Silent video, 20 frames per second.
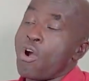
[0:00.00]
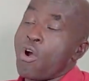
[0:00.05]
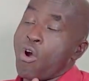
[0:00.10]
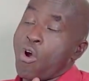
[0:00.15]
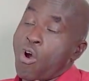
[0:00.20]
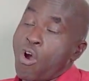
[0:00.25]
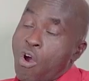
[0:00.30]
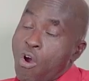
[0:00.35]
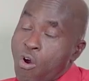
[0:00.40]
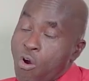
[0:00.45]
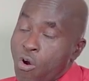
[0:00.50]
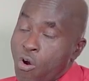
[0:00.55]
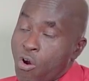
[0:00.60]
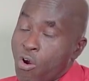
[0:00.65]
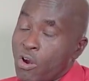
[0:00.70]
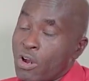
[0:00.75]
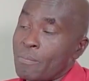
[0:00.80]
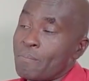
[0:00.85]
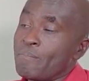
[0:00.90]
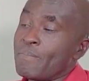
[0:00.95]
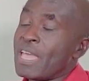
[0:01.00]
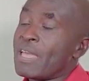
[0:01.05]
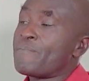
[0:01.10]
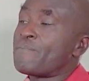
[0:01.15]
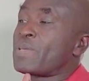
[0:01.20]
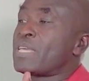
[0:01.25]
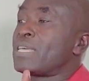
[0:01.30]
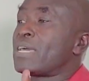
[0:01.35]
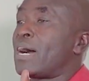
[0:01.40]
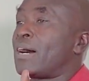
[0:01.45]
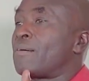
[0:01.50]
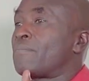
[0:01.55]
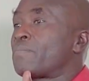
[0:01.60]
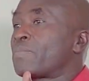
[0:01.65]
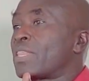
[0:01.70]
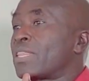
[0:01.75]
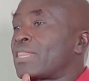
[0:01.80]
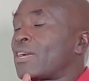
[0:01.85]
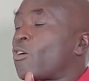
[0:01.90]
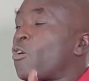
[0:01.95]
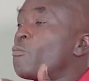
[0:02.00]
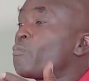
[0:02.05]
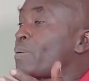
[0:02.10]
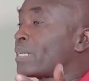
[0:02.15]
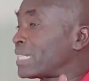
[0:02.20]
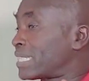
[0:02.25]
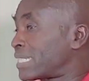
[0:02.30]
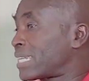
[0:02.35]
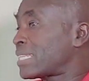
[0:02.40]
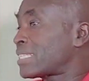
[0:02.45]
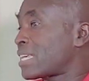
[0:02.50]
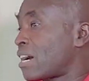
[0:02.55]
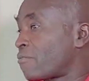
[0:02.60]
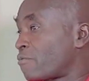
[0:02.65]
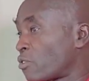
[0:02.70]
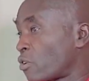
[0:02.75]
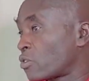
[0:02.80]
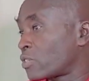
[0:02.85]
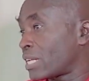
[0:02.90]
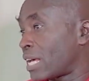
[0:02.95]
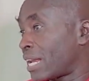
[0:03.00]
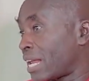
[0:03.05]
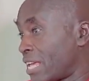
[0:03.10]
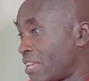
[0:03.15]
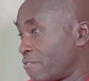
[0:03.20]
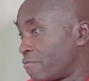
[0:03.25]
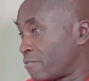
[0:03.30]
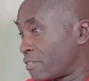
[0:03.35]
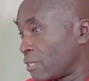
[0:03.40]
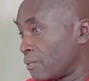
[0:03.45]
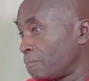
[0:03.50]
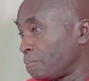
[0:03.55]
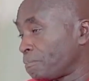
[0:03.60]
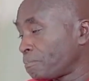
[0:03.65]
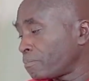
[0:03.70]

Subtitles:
or maybe the competitors have not arrived.